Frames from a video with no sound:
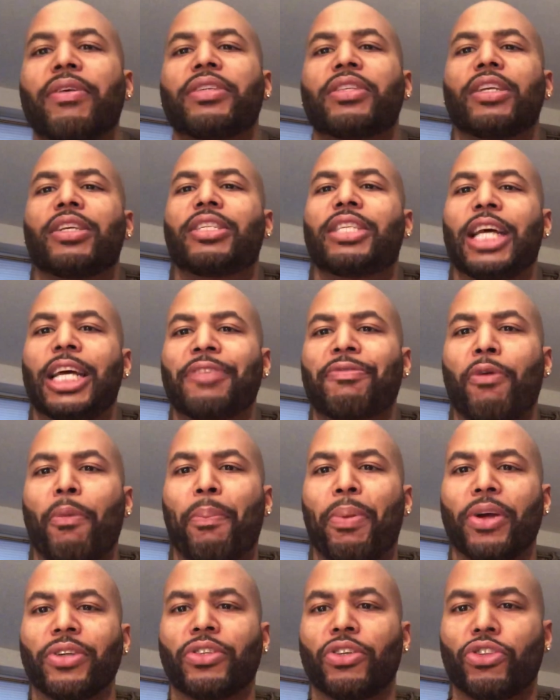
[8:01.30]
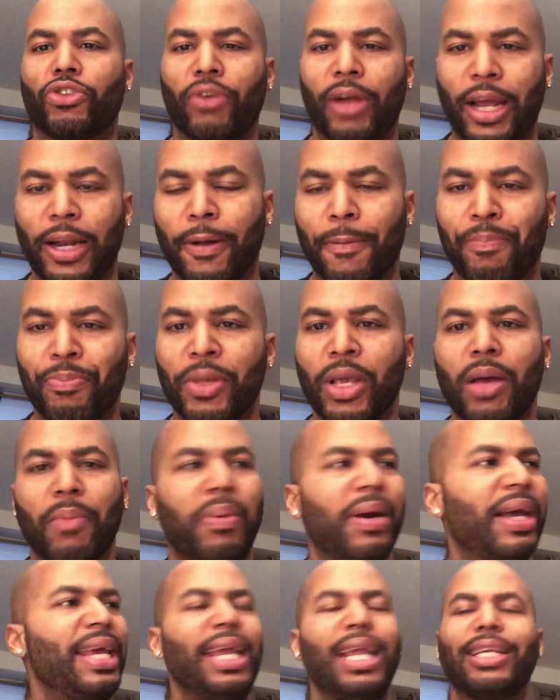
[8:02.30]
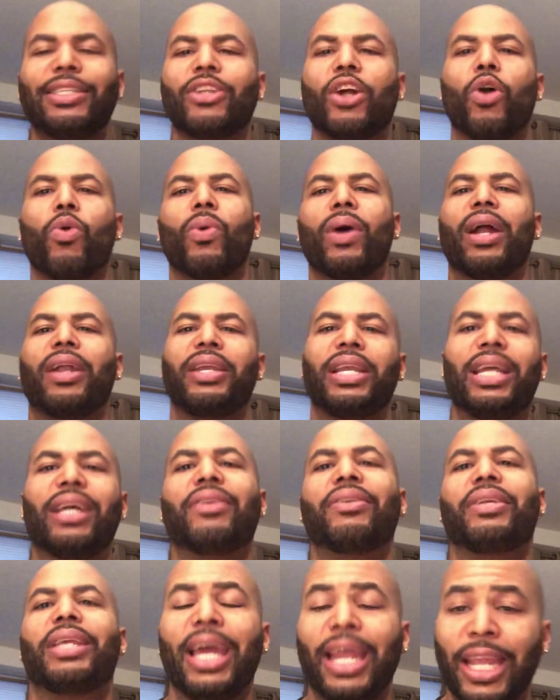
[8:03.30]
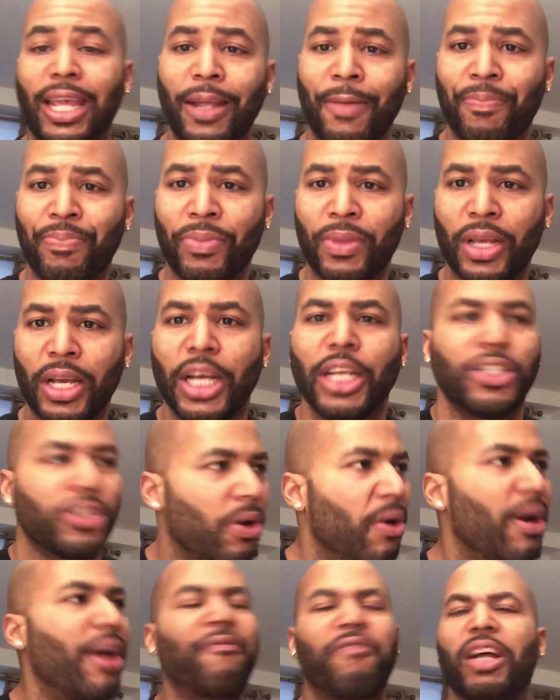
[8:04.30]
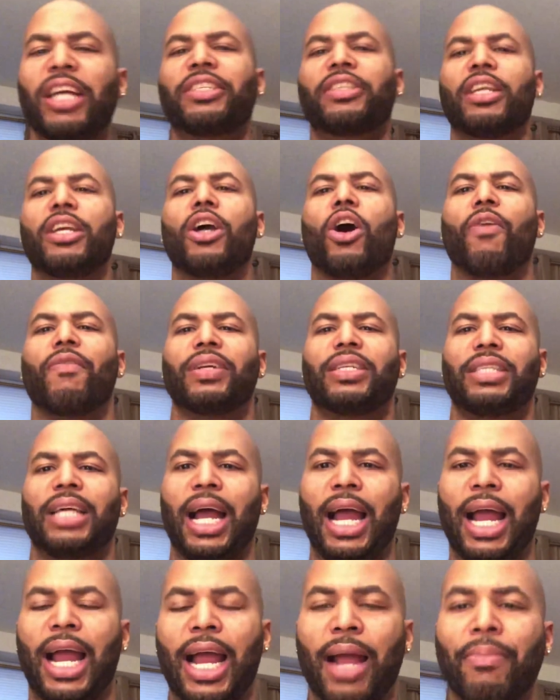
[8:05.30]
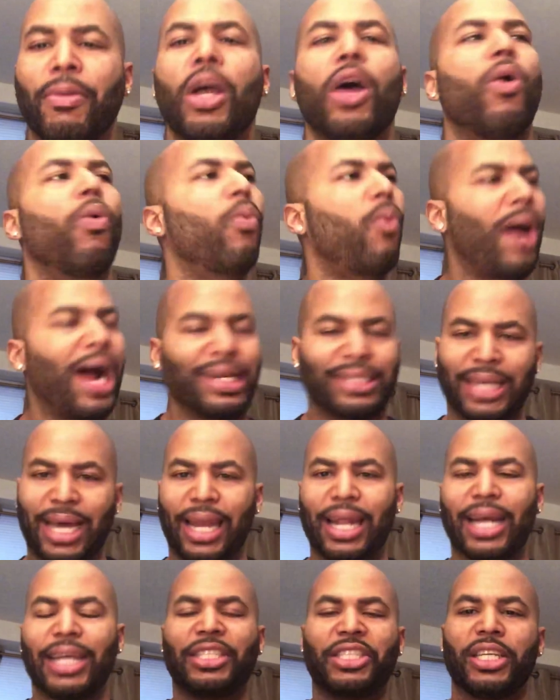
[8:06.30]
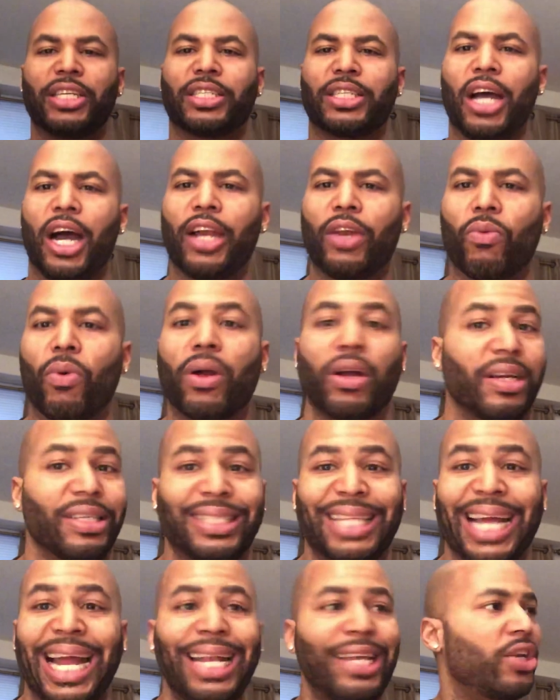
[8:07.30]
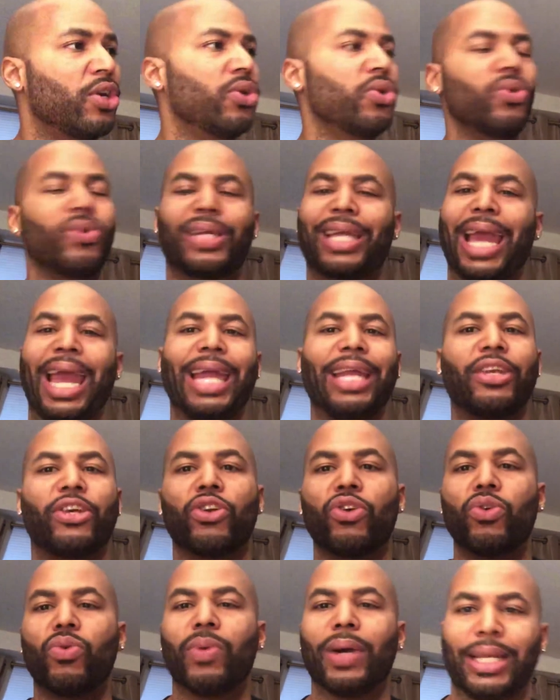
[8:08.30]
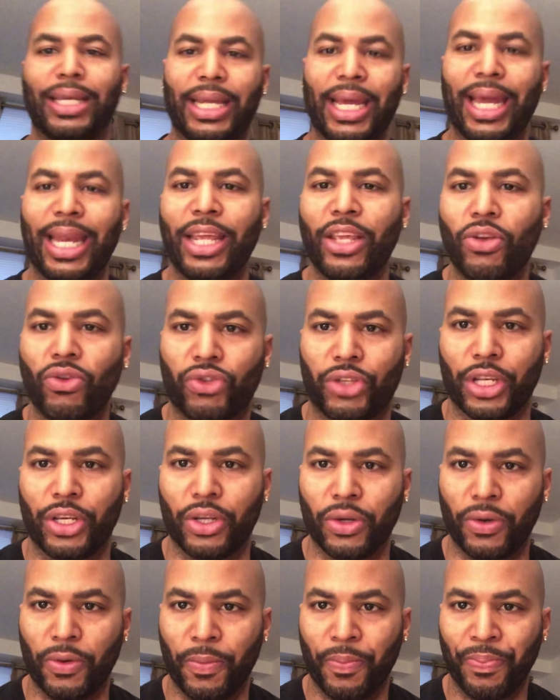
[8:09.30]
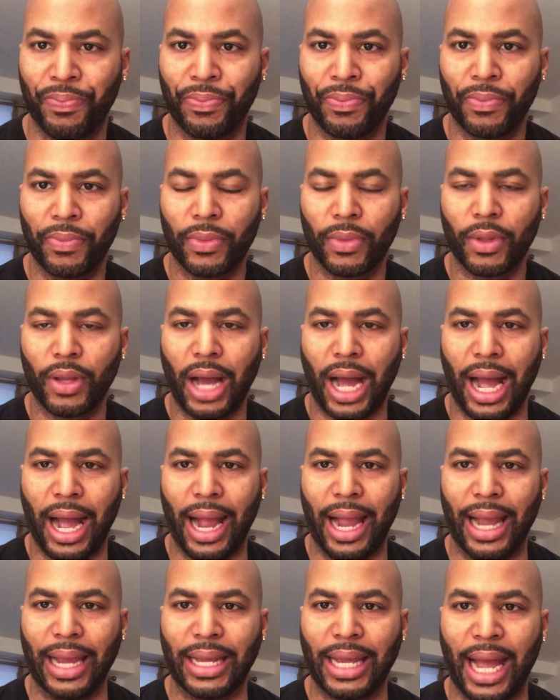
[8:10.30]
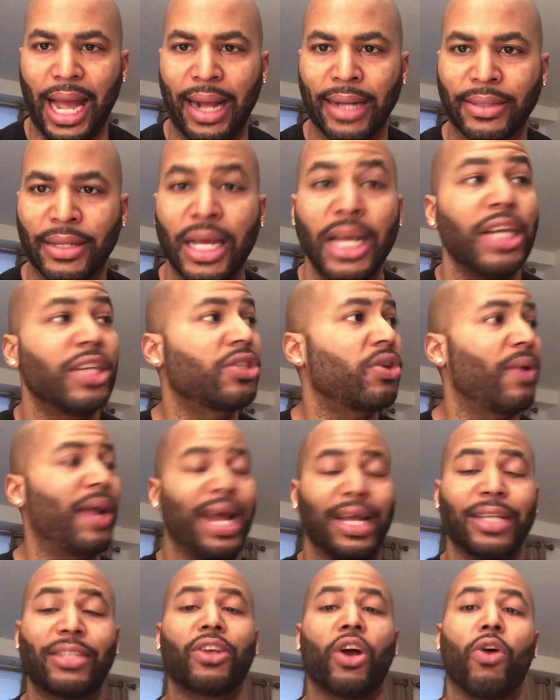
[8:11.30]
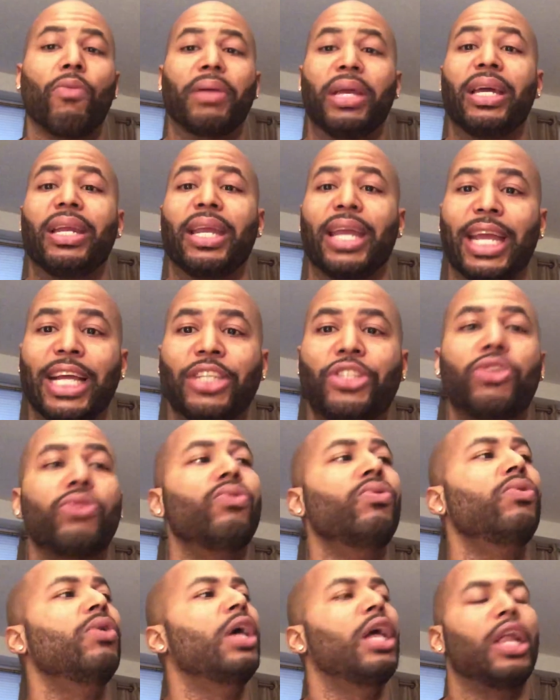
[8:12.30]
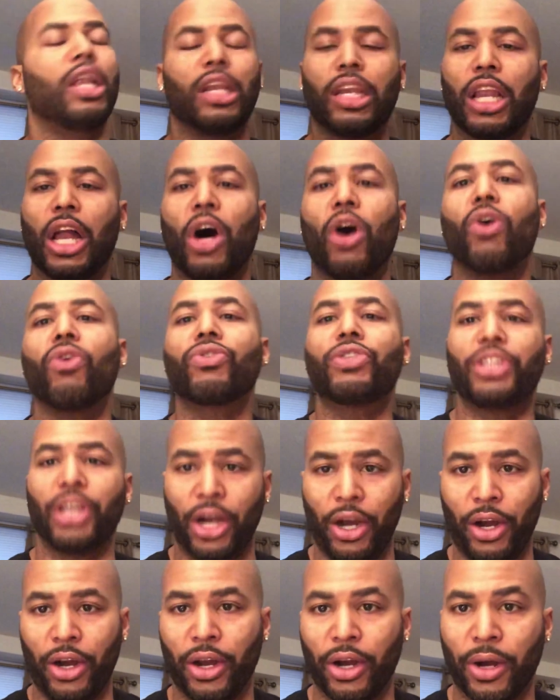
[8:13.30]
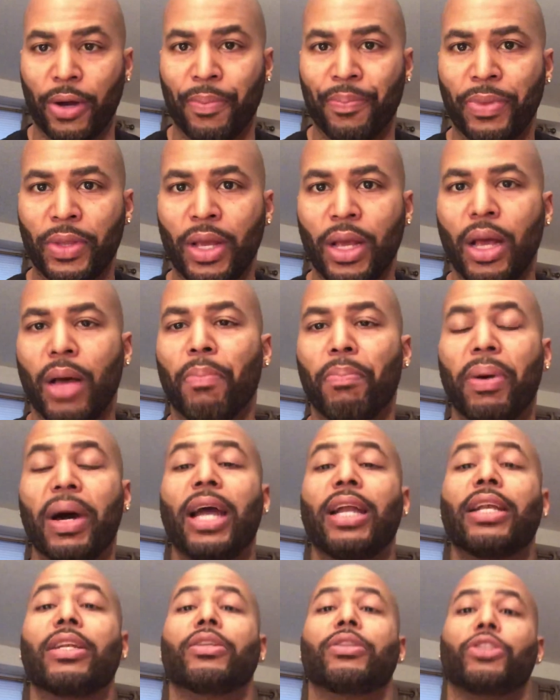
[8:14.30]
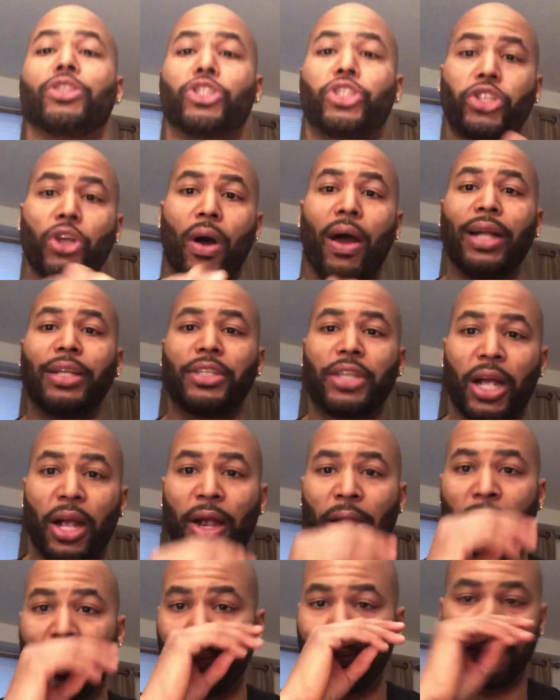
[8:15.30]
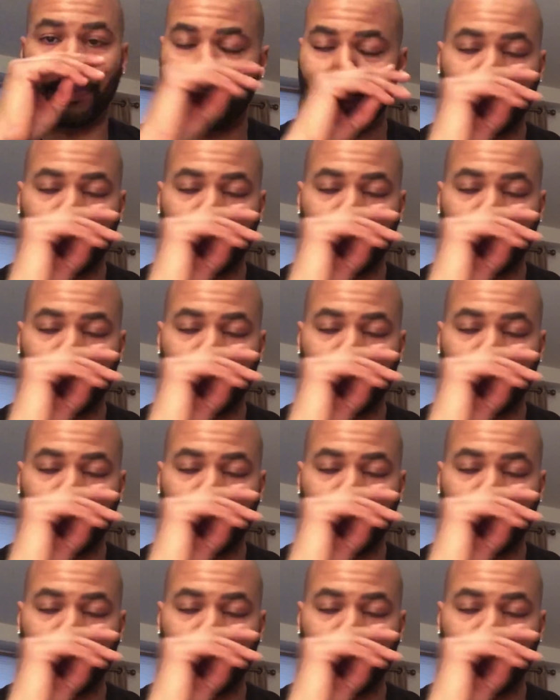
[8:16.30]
successful personal trainer, but he's nowhere near Diddy. So eventually, over time, watch how that shit start to work, because that dude can't do what Diddy used to do. All right, guys? So that's gonna be an issue long term. But short term,